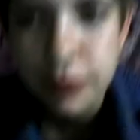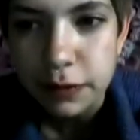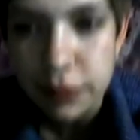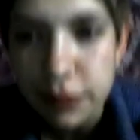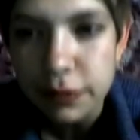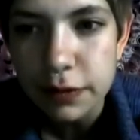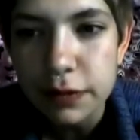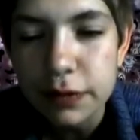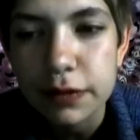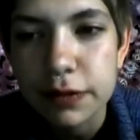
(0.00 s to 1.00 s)
I don't remember doing
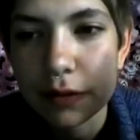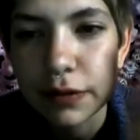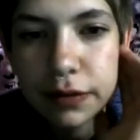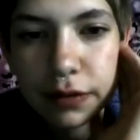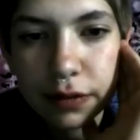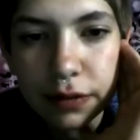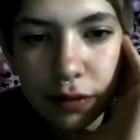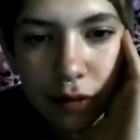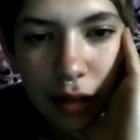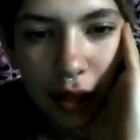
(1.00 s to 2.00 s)
that.
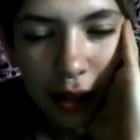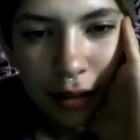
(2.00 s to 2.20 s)
Huh?